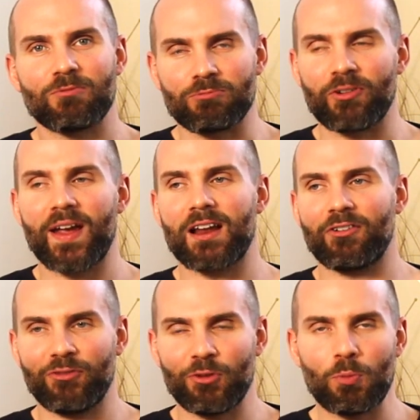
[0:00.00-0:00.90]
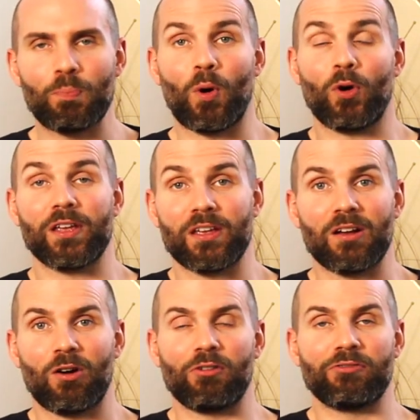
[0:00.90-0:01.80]
read a full
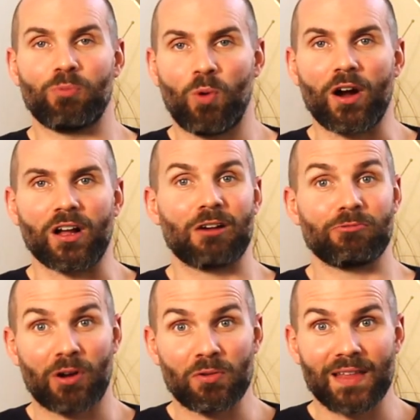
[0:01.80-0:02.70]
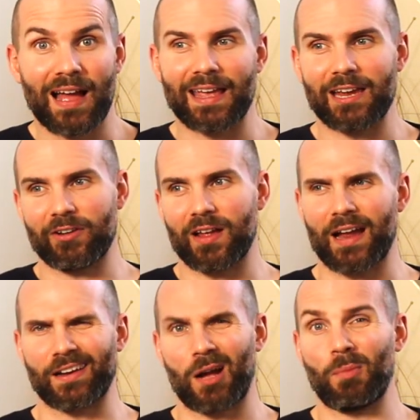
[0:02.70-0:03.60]
body of work around that area
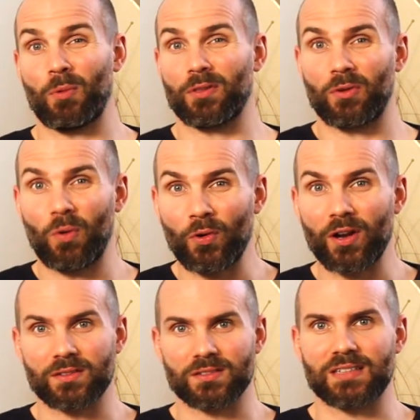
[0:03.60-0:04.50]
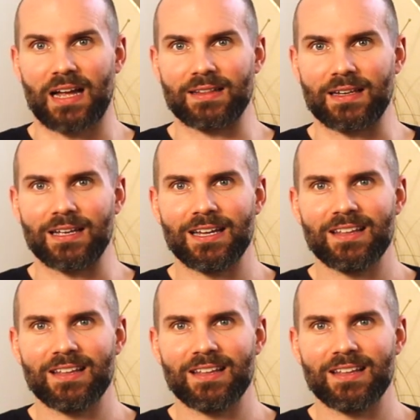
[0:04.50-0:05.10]
and come up with their own understanding.